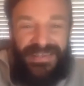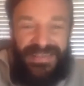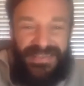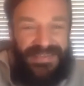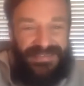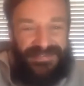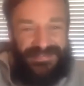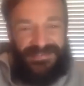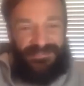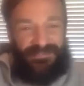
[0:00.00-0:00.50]

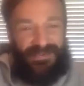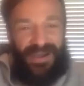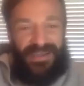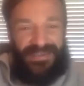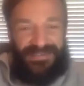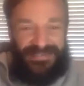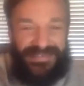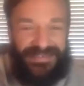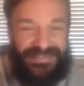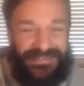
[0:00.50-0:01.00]
This is why
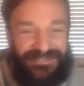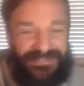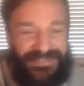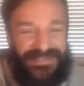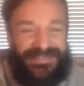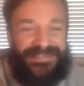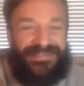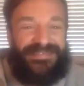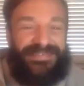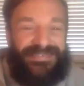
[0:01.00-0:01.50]
it's a good
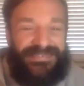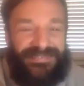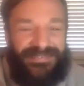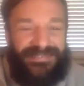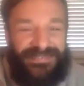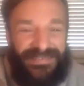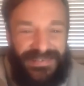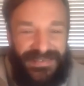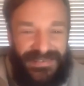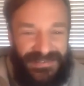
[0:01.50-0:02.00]
reason
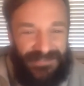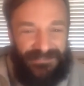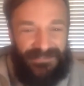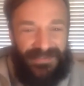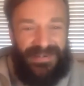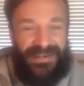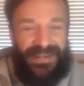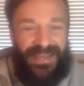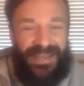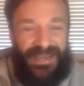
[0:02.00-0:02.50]
to
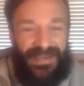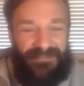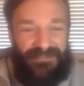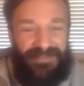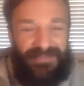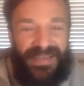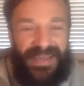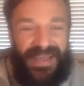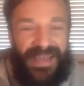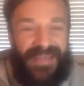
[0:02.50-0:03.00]
wear a helmet.